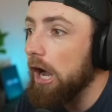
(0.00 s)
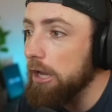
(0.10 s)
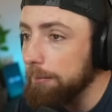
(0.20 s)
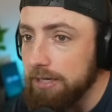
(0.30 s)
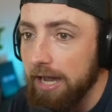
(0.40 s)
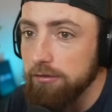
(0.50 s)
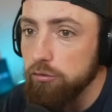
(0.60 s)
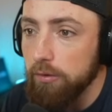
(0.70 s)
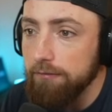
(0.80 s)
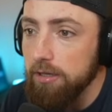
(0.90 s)
I hope you guys
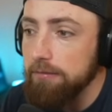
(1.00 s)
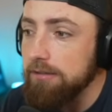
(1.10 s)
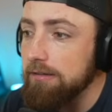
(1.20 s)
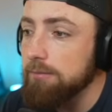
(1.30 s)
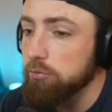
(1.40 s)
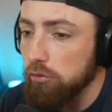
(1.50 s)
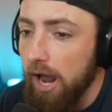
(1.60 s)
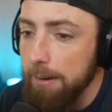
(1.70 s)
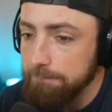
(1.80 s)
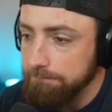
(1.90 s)
enjoyed the video. If you did,
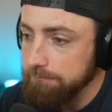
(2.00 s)
subscribe,